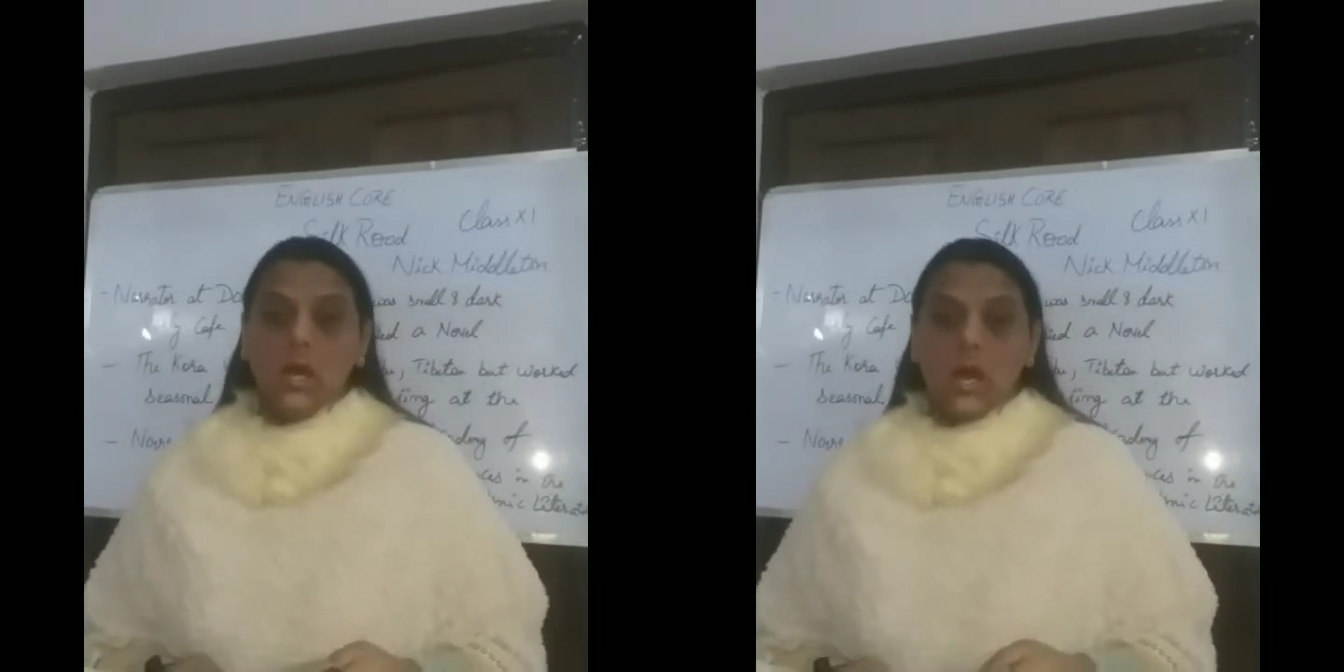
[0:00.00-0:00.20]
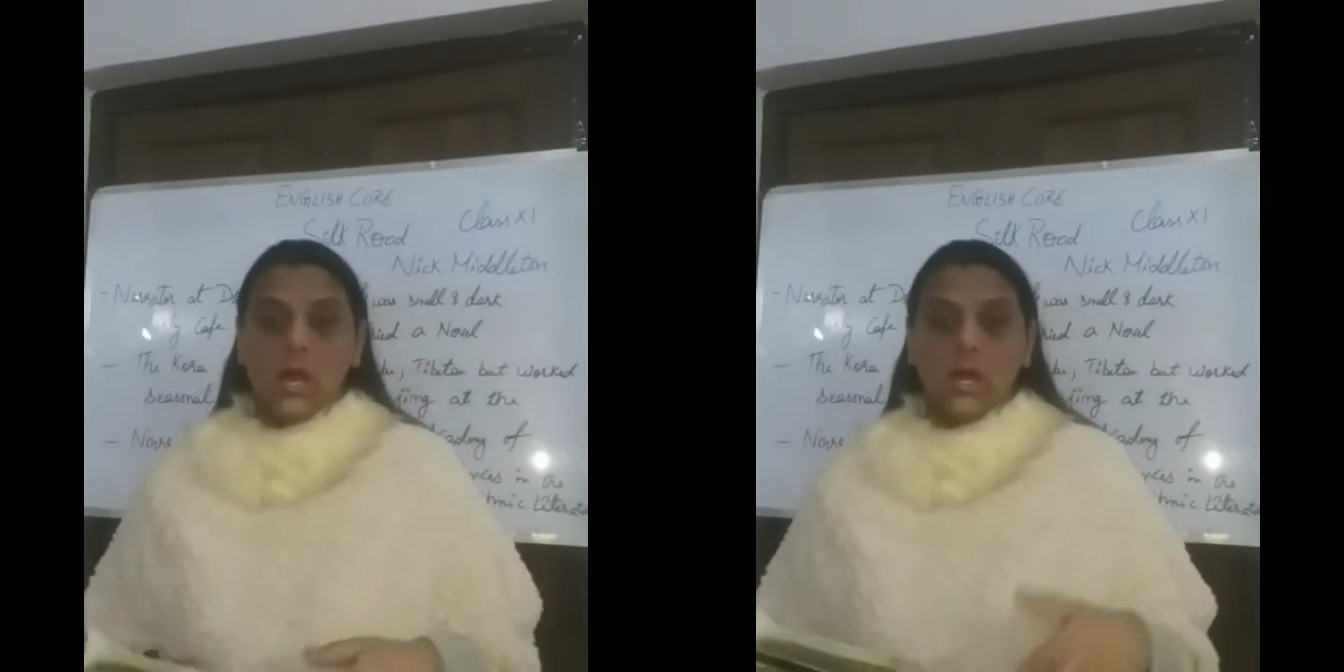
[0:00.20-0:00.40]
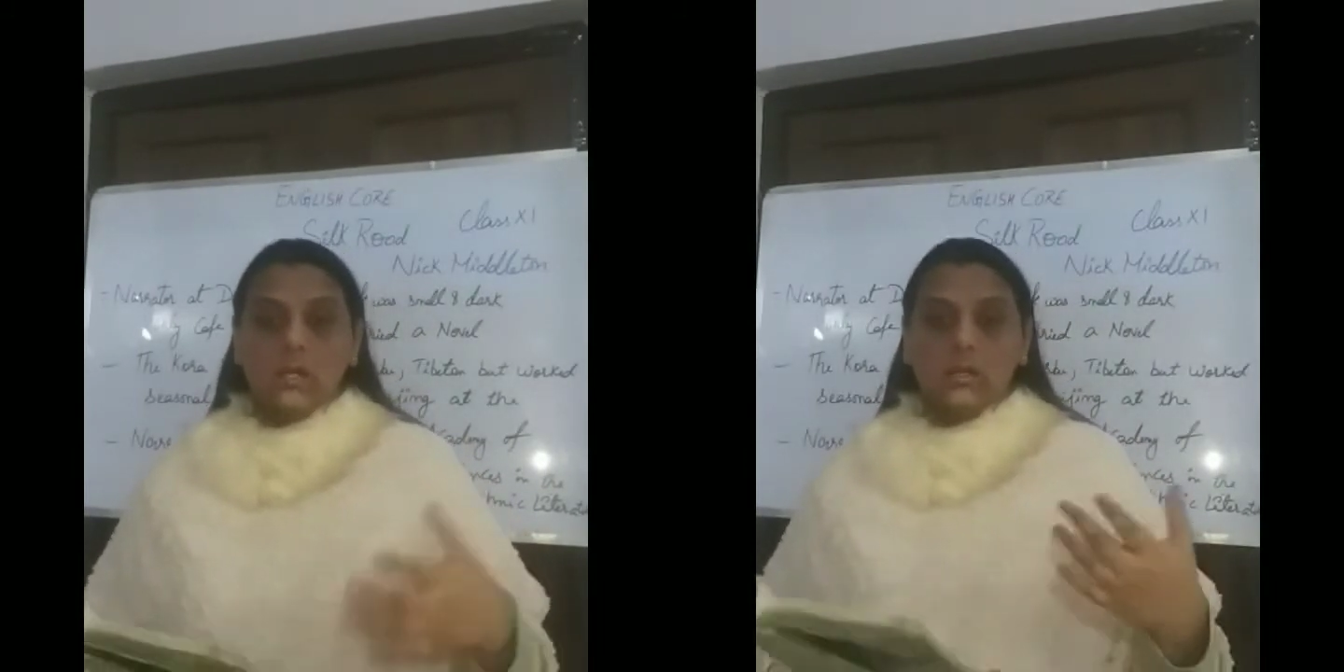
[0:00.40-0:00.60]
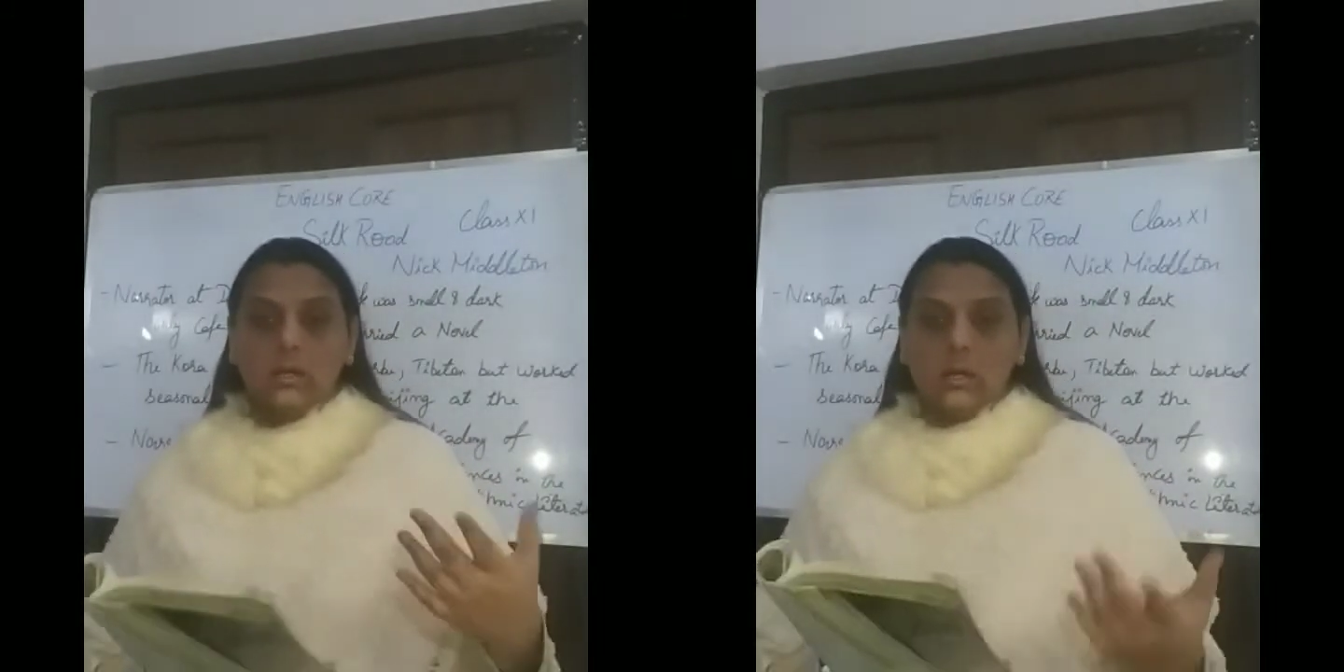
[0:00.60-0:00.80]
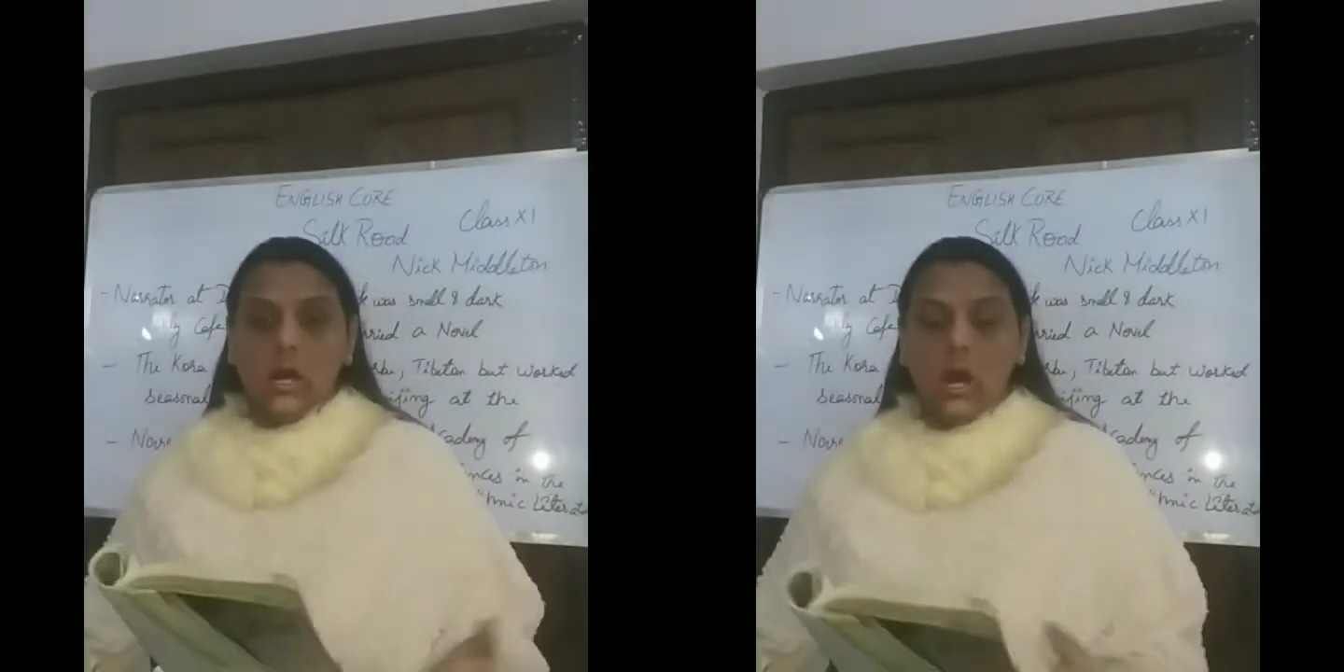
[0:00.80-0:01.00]
and
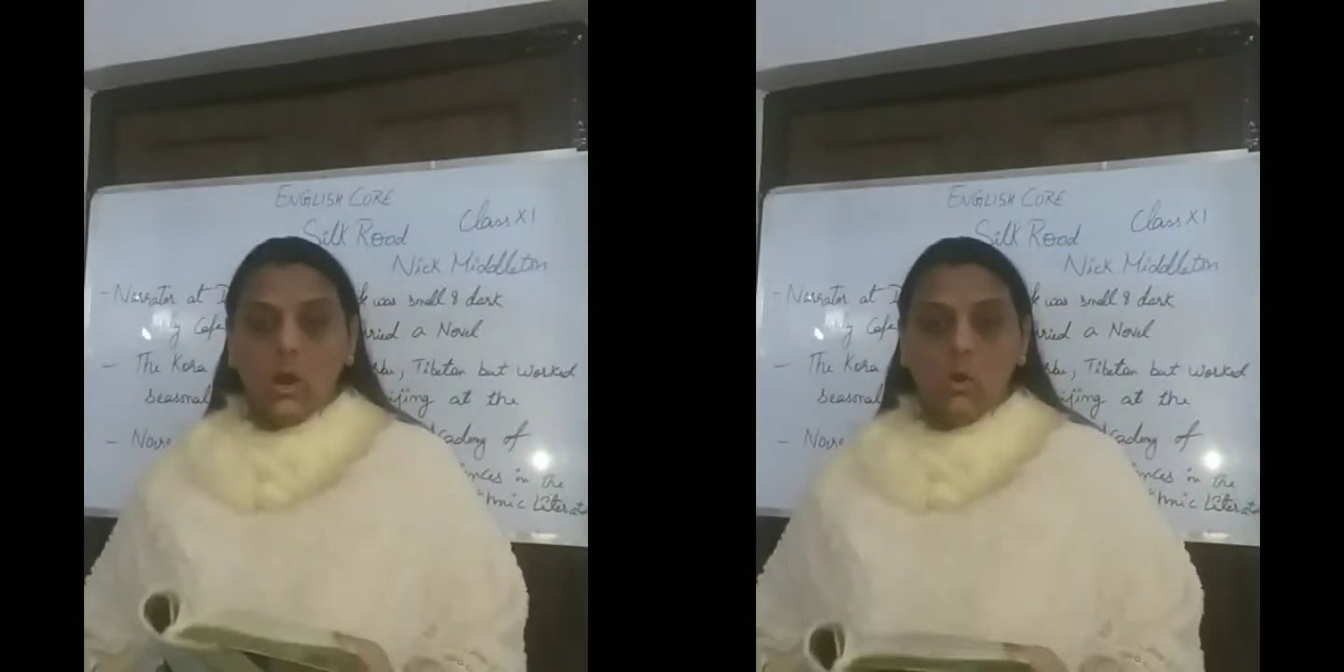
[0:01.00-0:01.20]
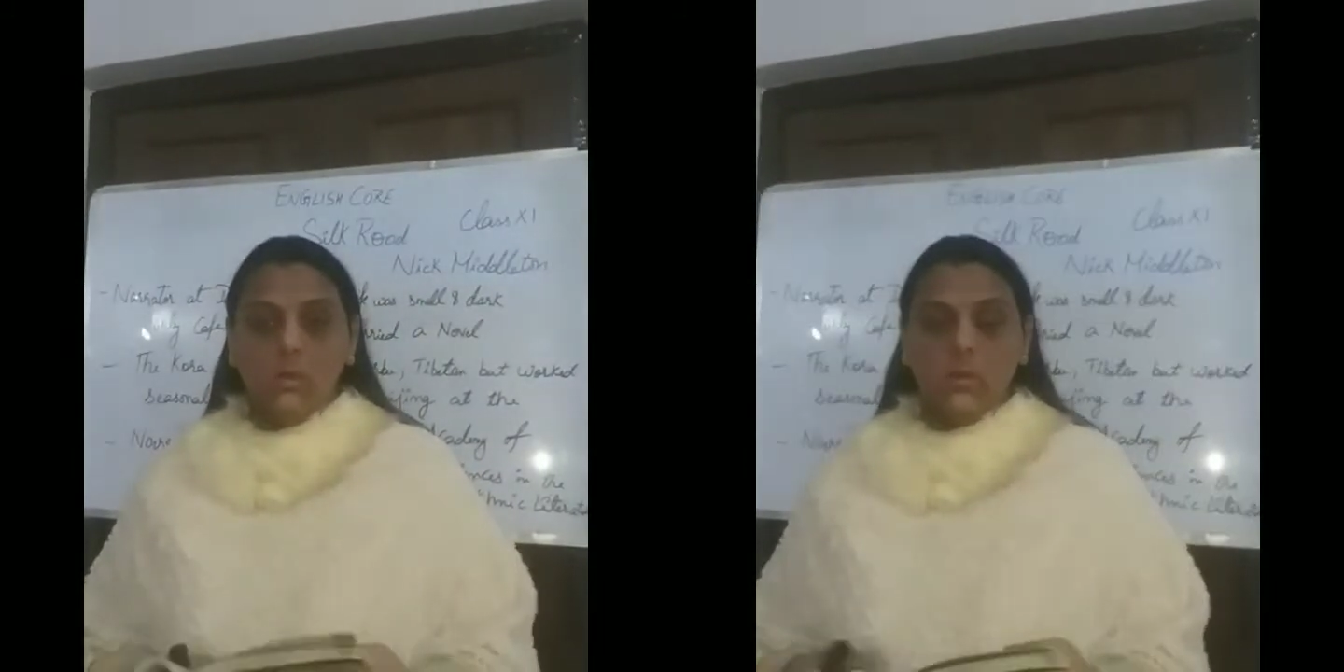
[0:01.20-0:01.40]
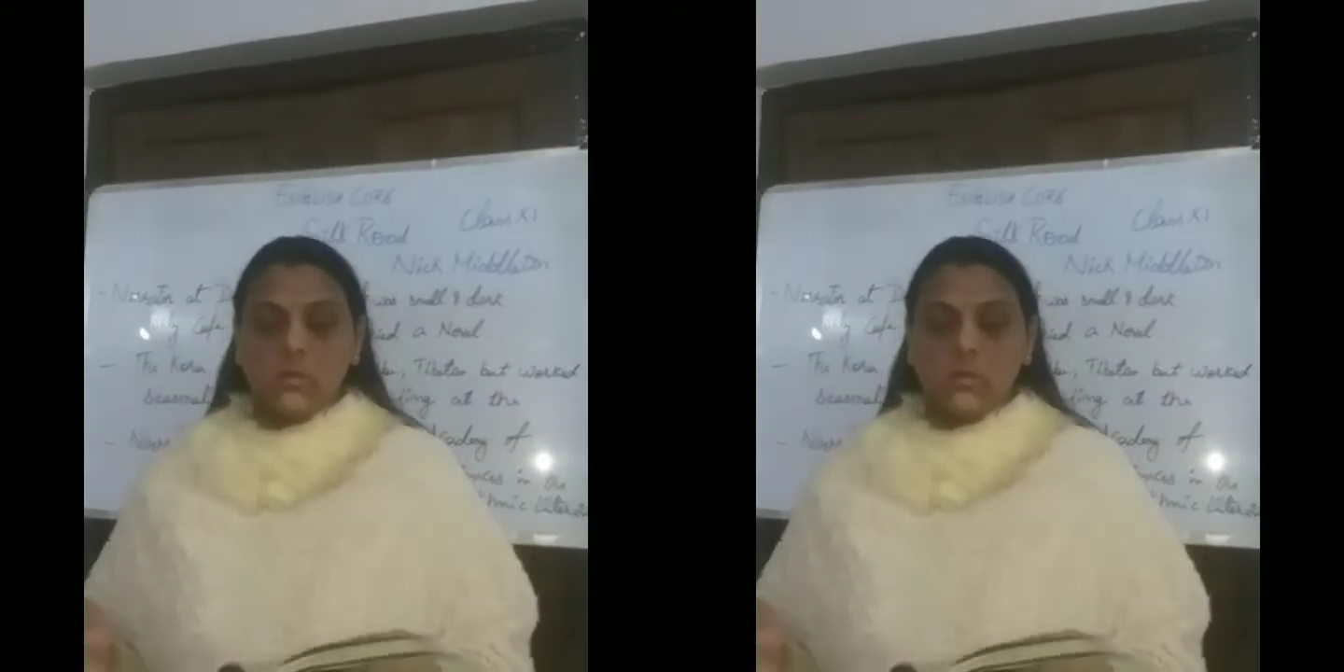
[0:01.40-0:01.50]
how he